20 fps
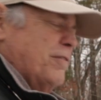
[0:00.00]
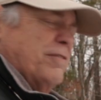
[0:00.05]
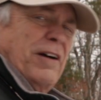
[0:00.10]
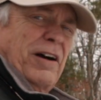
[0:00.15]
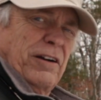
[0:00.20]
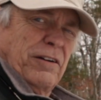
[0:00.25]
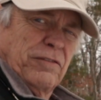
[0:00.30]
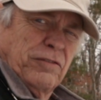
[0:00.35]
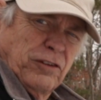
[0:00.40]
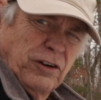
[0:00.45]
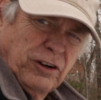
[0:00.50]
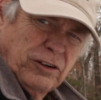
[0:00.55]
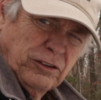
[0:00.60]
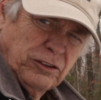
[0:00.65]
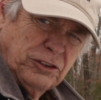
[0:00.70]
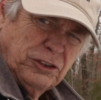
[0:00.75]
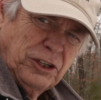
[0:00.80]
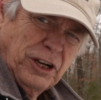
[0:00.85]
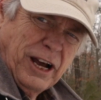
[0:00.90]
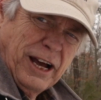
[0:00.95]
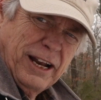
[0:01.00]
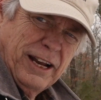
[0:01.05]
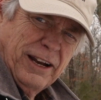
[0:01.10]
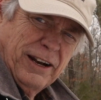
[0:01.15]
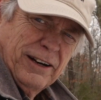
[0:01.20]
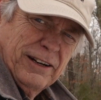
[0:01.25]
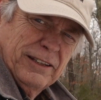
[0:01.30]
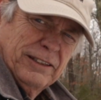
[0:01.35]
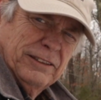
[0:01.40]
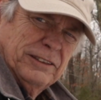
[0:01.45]
found a vertical shot
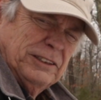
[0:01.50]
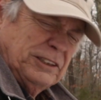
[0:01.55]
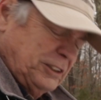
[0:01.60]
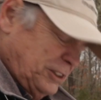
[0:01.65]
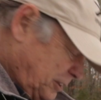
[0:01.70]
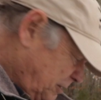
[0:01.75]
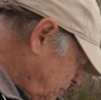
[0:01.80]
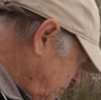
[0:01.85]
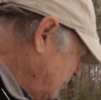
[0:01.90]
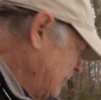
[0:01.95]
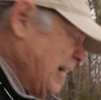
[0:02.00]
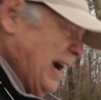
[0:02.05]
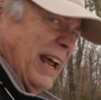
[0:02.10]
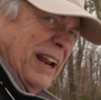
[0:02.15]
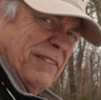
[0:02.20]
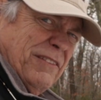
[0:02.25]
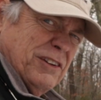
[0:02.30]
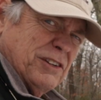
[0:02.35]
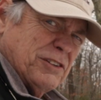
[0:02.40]
here, which is kind of